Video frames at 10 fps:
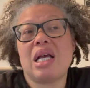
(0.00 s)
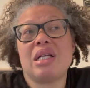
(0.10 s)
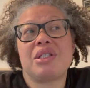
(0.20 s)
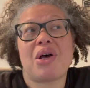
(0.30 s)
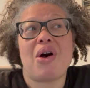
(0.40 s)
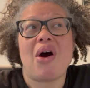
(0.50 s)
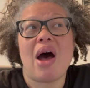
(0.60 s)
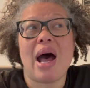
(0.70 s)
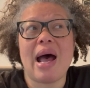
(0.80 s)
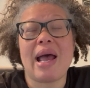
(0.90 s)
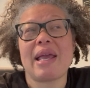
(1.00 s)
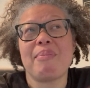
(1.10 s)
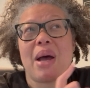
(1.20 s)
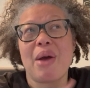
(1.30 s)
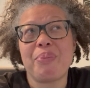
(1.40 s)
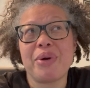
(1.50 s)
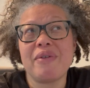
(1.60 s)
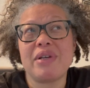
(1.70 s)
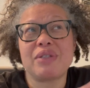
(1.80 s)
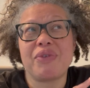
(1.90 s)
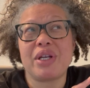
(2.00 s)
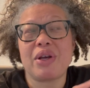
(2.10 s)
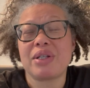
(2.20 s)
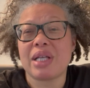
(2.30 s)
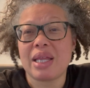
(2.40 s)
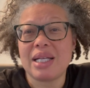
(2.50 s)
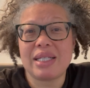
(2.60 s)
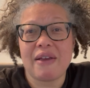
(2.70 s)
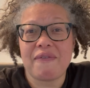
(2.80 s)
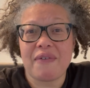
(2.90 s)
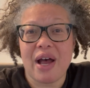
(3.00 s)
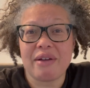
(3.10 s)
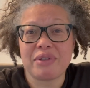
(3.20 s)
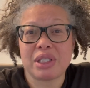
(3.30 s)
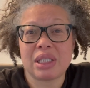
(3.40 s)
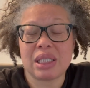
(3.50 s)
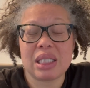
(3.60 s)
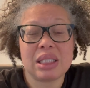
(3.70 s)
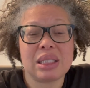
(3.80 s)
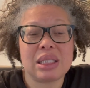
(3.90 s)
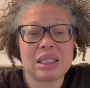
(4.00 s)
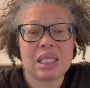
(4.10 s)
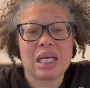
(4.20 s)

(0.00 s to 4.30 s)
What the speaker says: So in my previous videos, I think day 5 or 6,